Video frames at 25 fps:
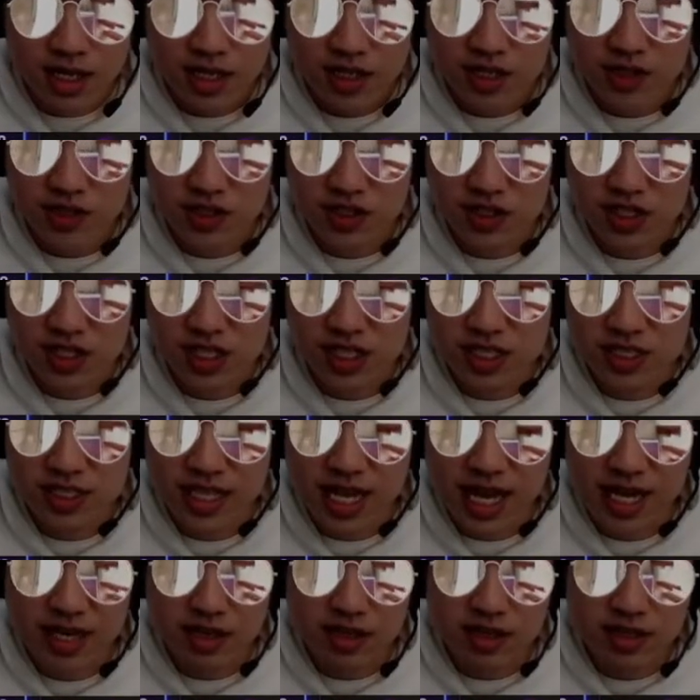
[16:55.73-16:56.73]
You just need to
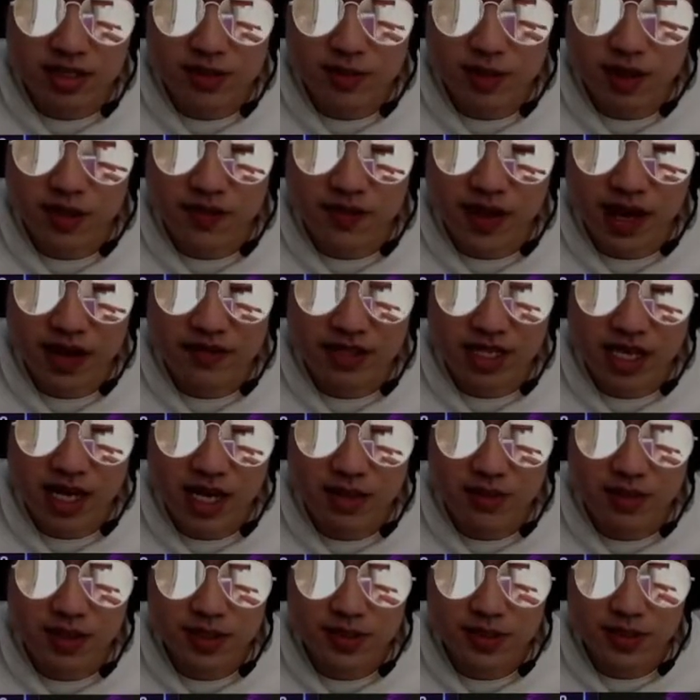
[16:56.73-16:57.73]
stack on someone 5
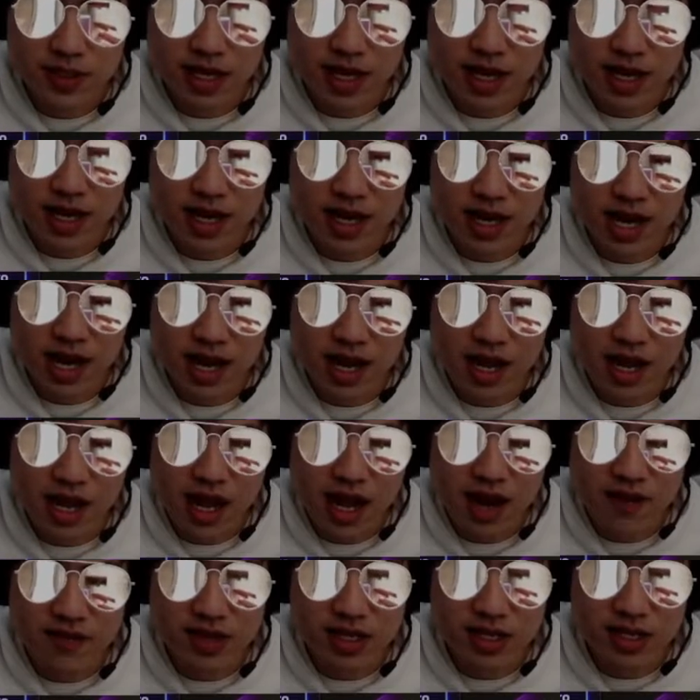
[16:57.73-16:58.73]
times, and then
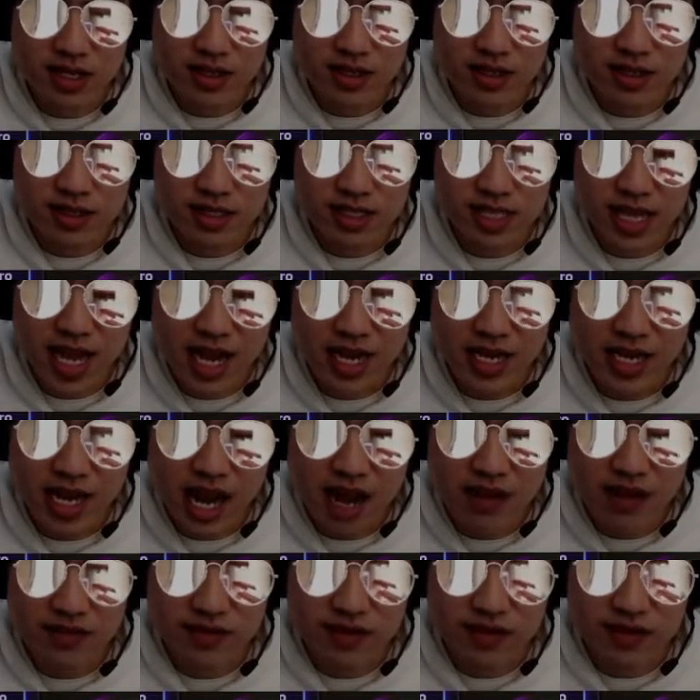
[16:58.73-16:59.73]
every stack
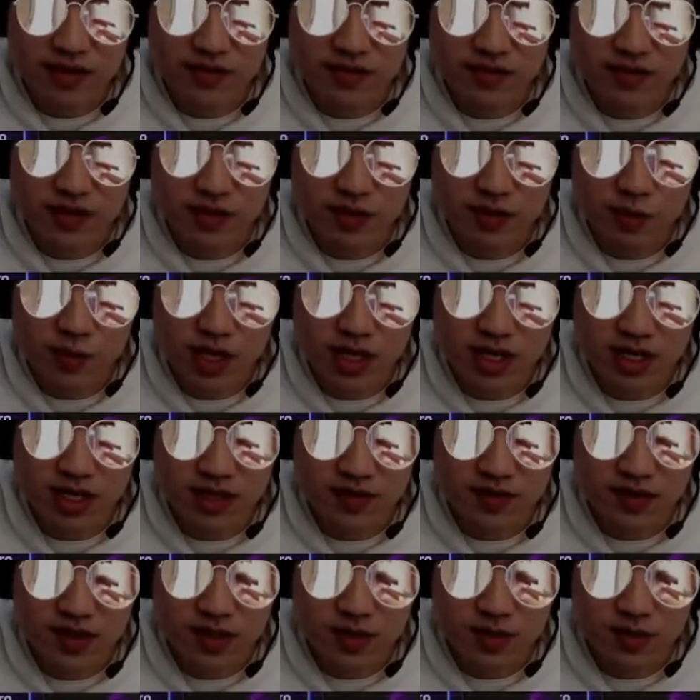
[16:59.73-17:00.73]
after the 5th one
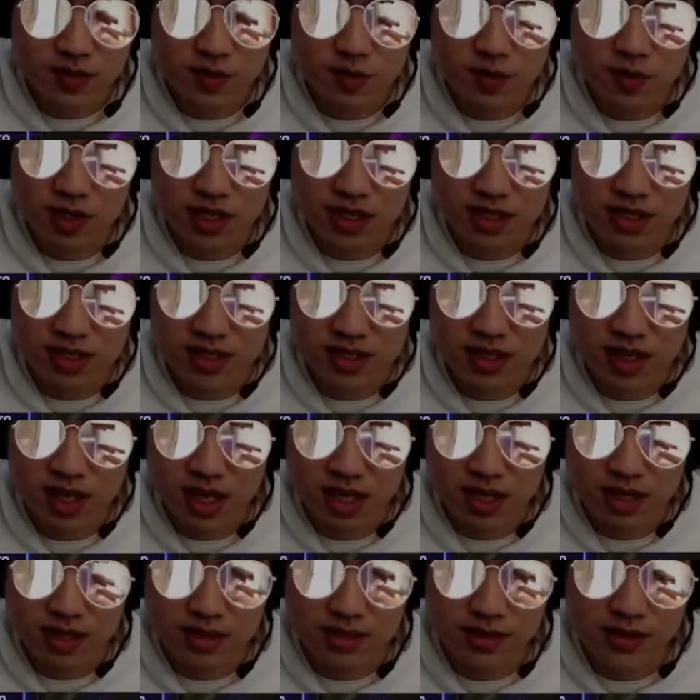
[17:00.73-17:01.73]
gives you one of these
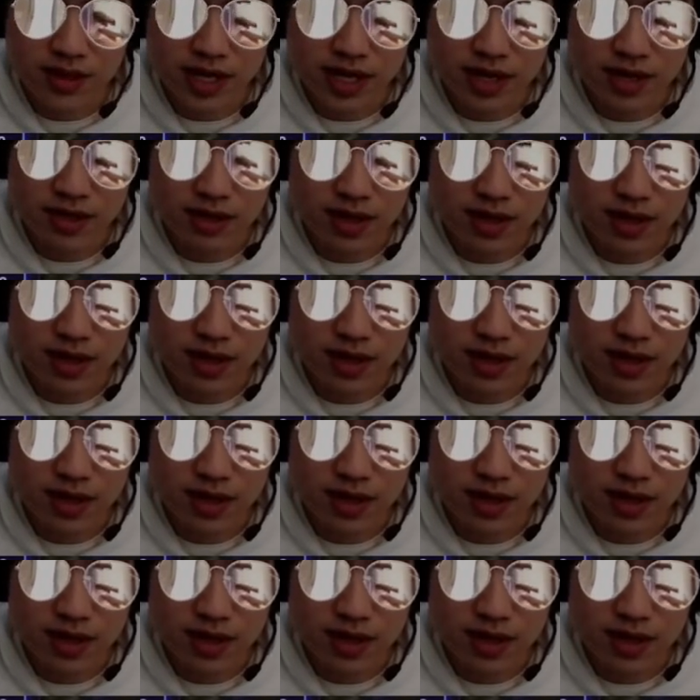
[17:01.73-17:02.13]
dings, right?